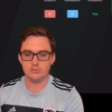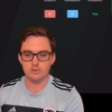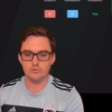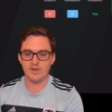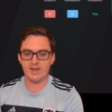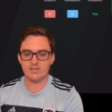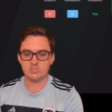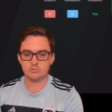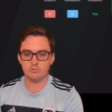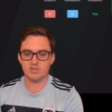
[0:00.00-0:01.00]
do
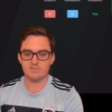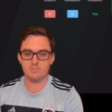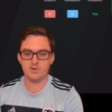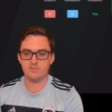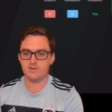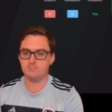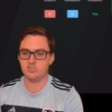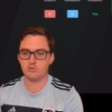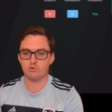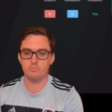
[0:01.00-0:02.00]
end, so we'll give a bit of a
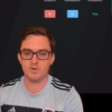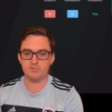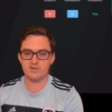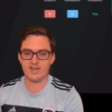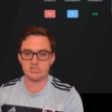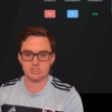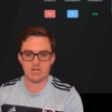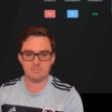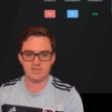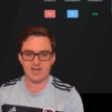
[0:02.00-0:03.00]
general Build a Nation
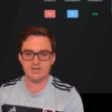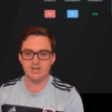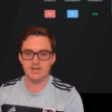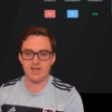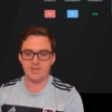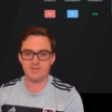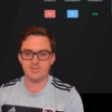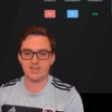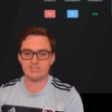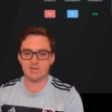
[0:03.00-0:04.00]
update in the
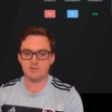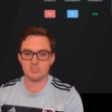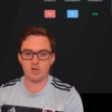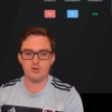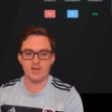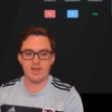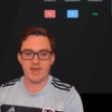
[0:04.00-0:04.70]
next episode,